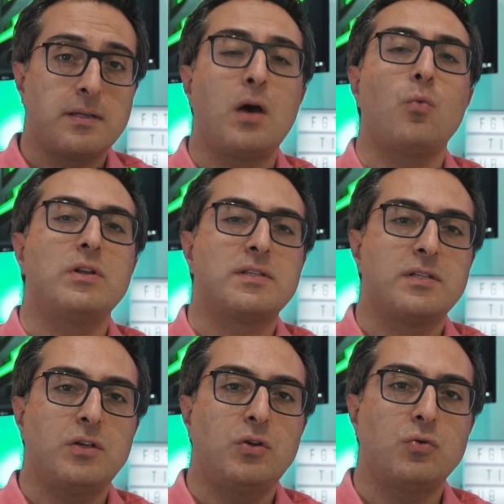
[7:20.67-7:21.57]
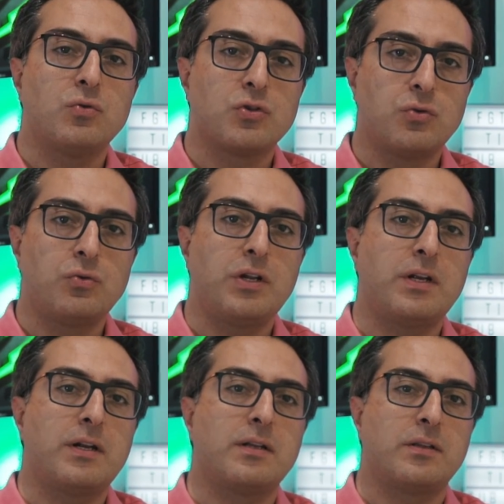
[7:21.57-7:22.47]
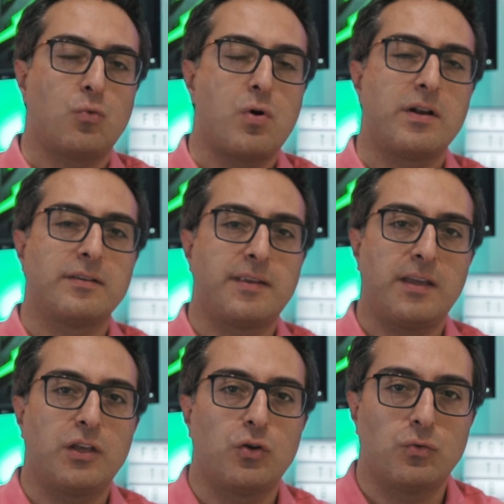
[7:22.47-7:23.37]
and we'll see you soon in another one. Thank you.